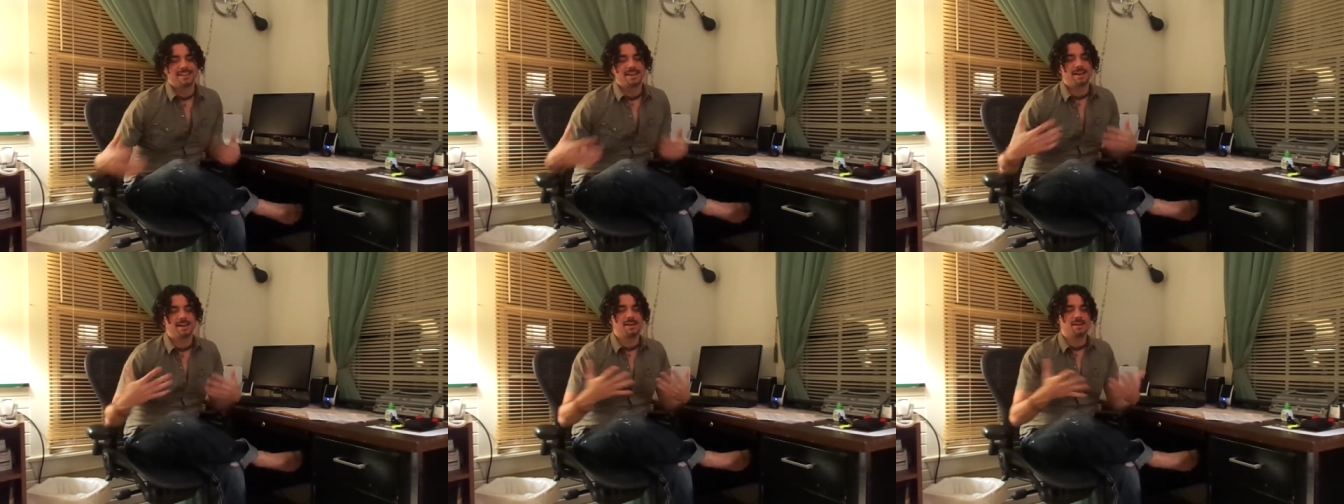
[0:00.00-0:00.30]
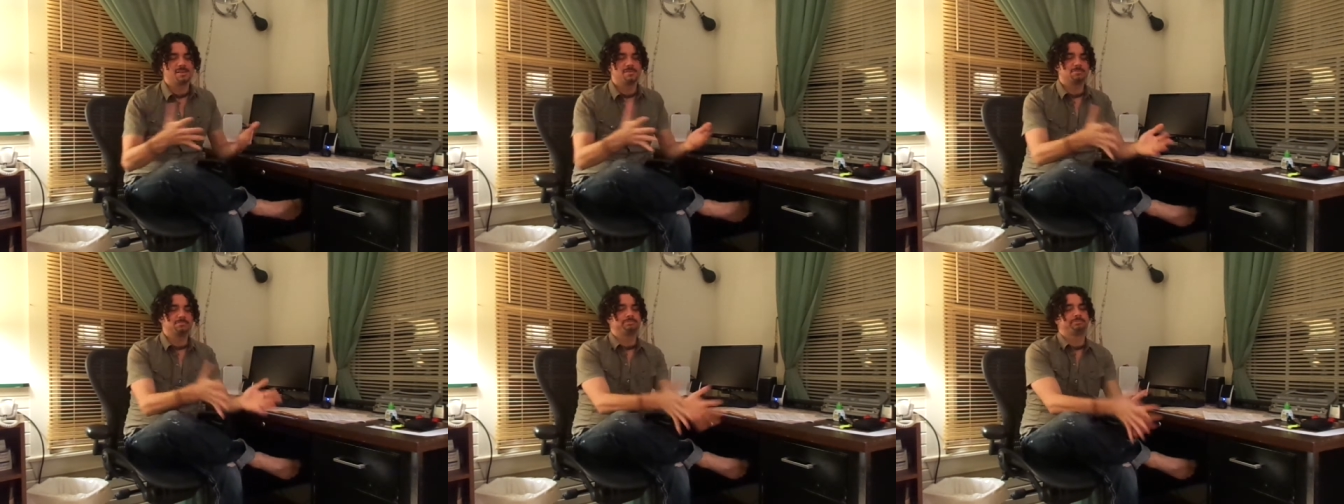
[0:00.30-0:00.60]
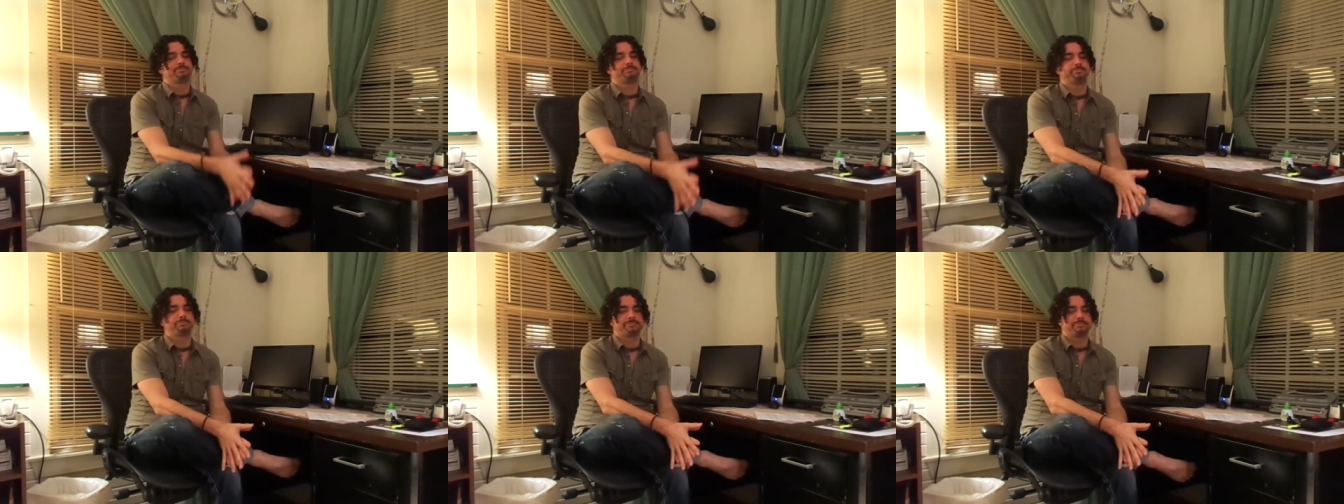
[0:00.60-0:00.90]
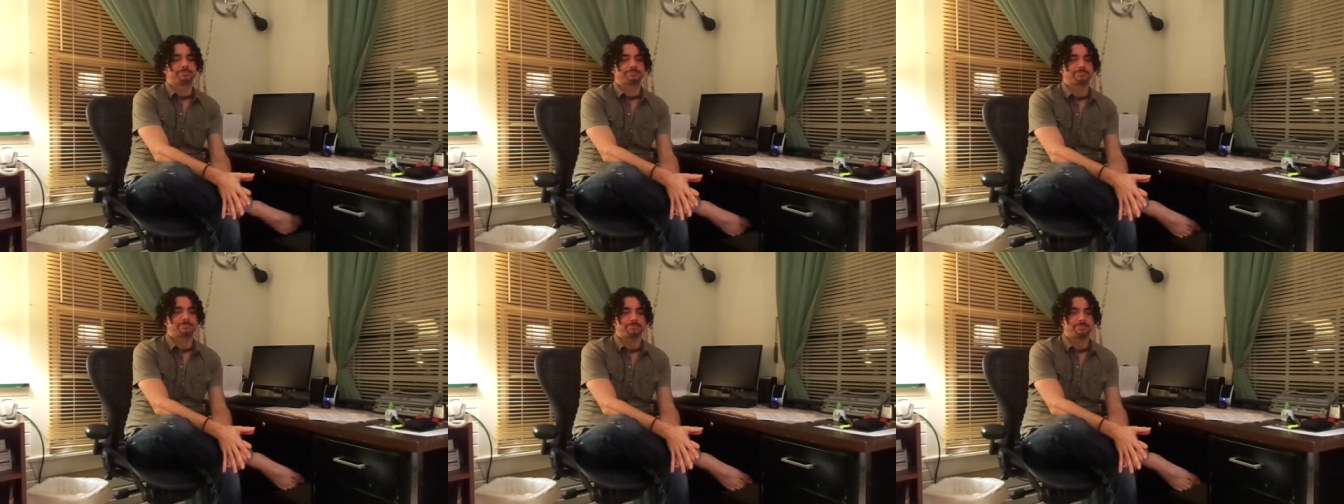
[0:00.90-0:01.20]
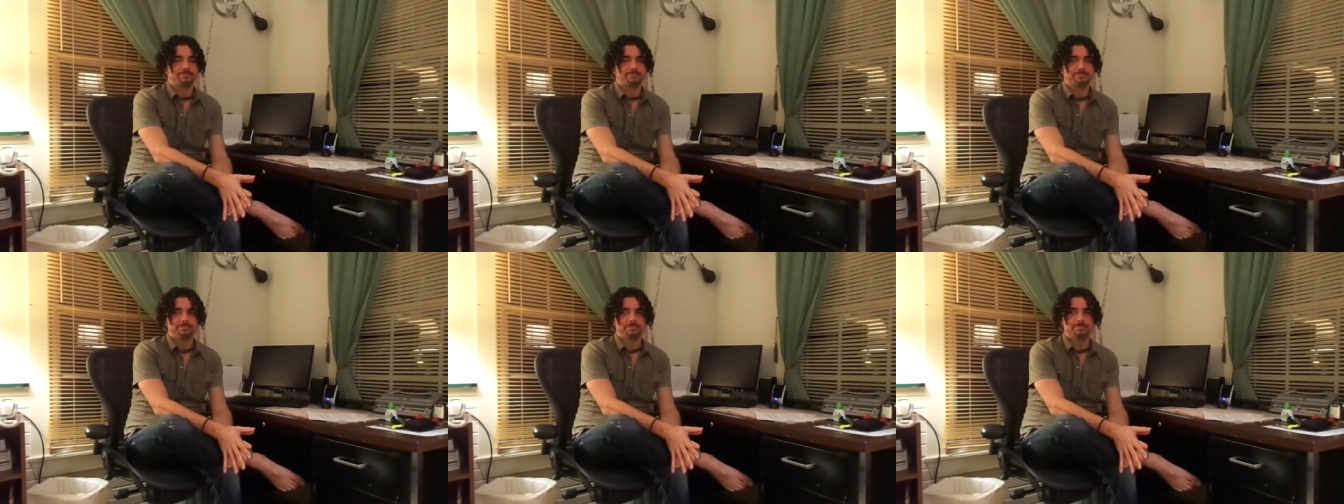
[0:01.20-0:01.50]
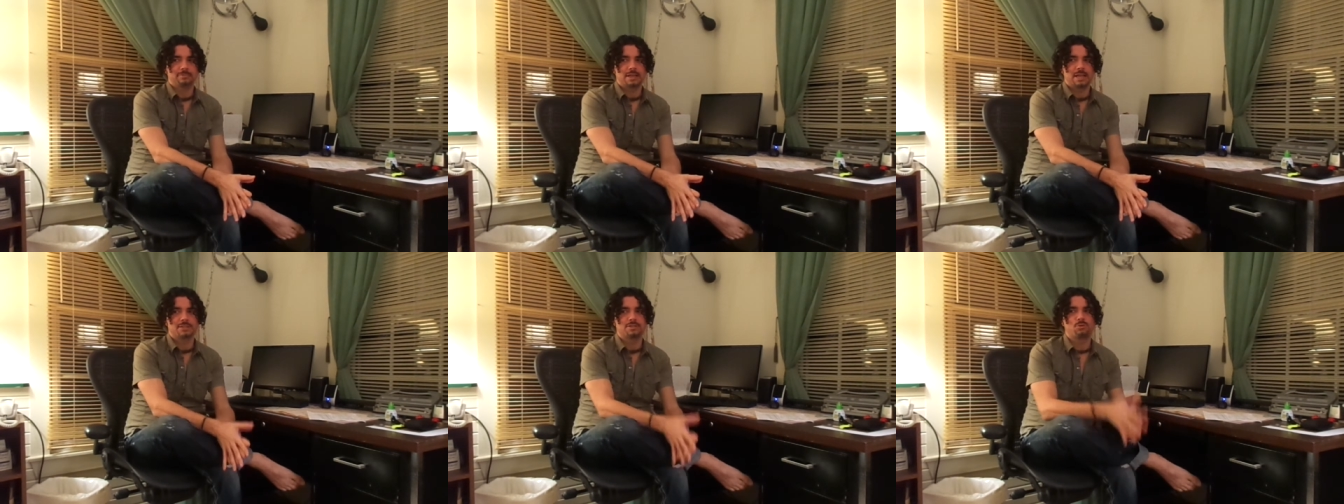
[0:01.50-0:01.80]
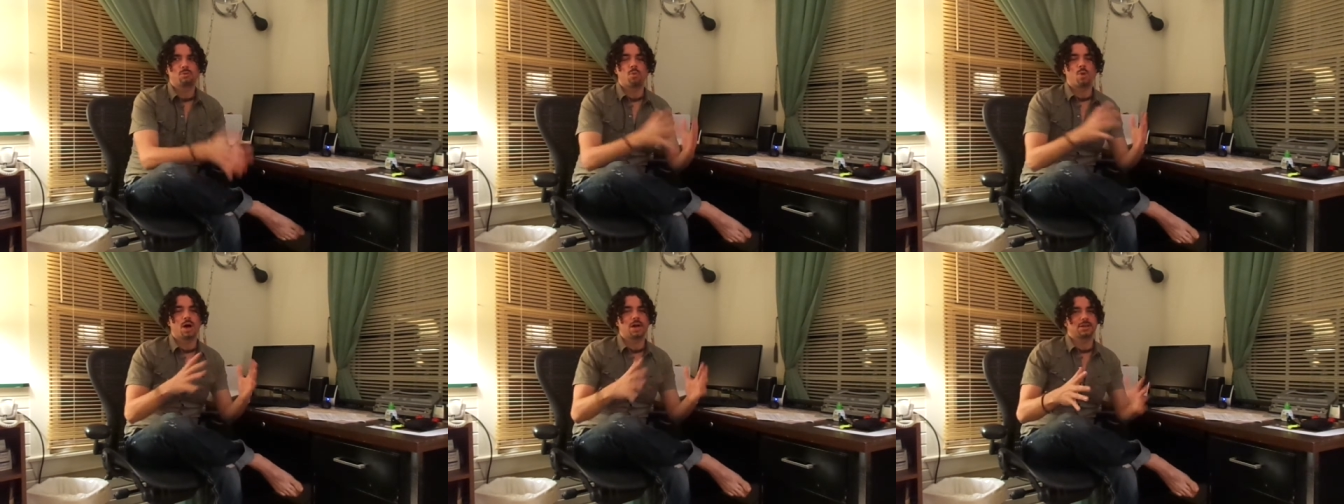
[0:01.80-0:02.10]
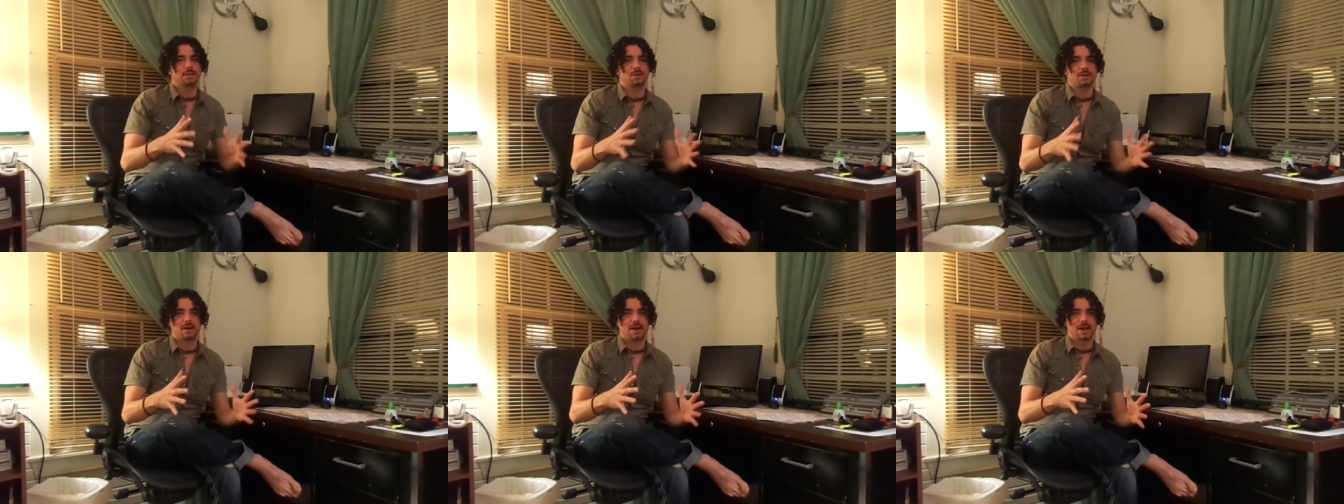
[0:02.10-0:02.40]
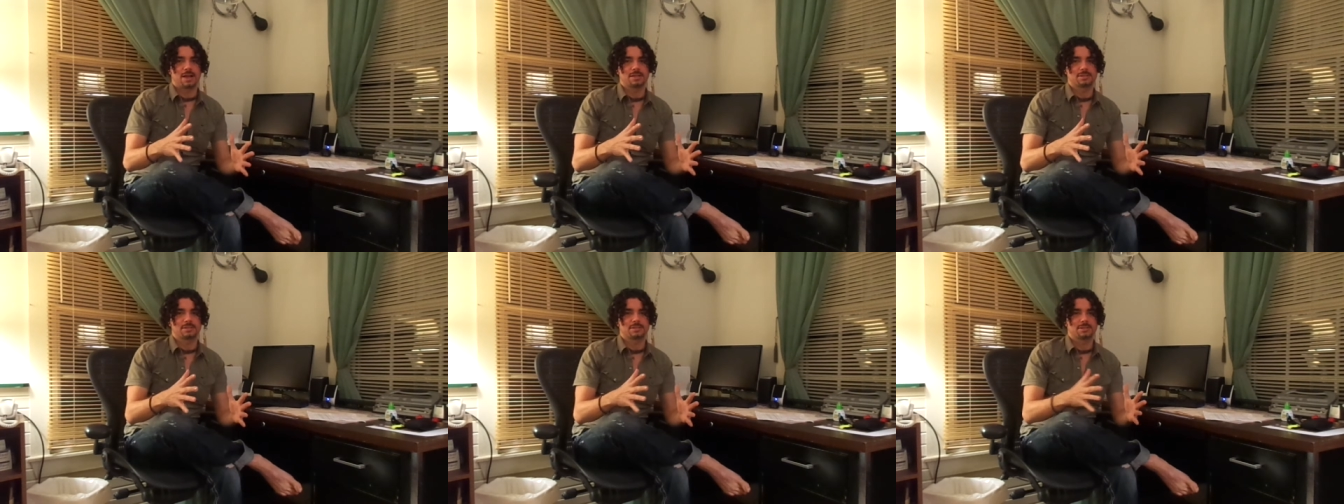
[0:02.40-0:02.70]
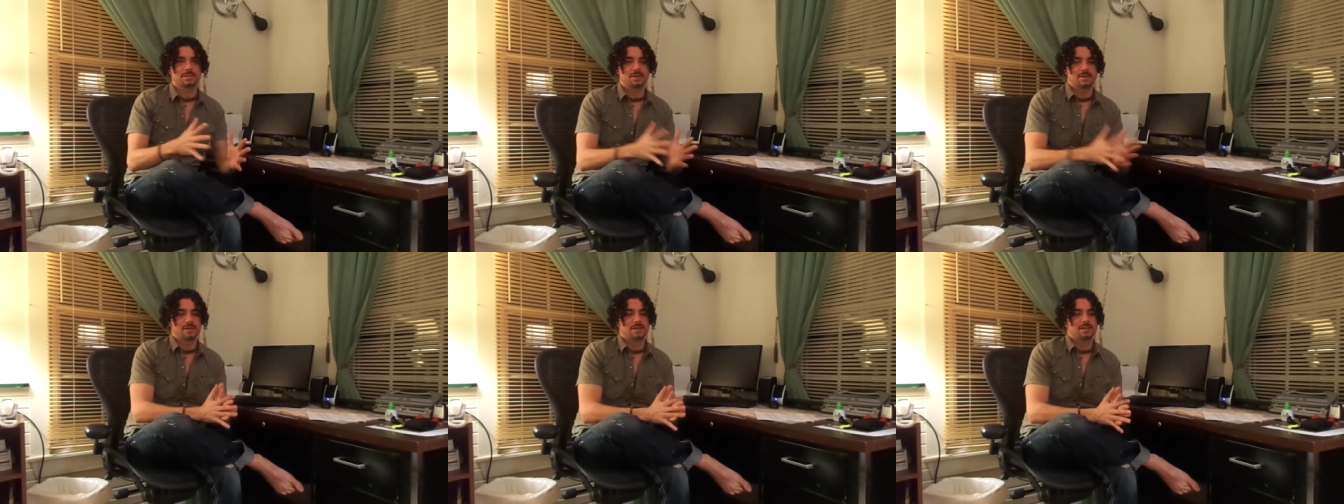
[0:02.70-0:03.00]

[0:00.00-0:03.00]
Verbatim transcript: Um, it's one grace